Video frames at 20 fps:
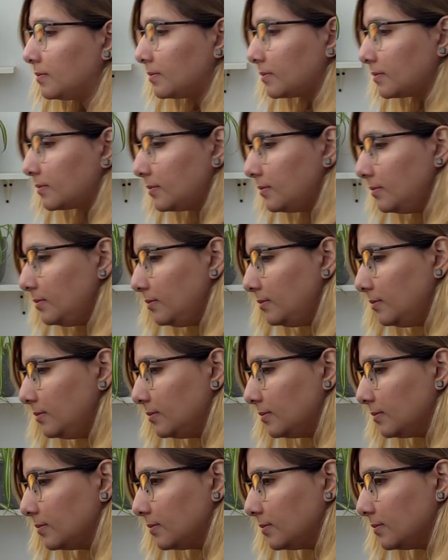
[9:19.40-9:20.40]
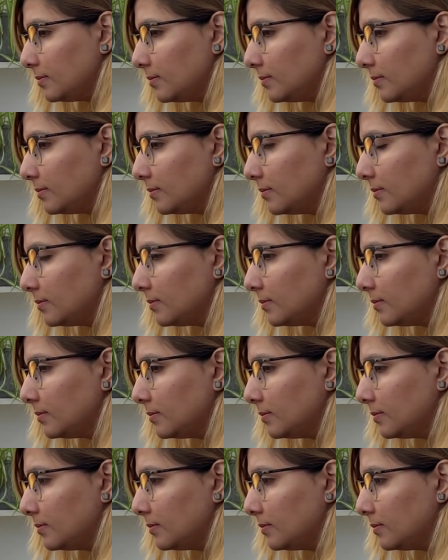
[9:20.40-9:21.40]

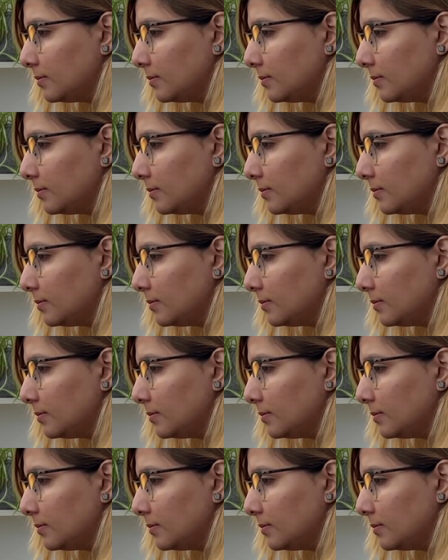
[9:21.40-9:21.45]
(silence)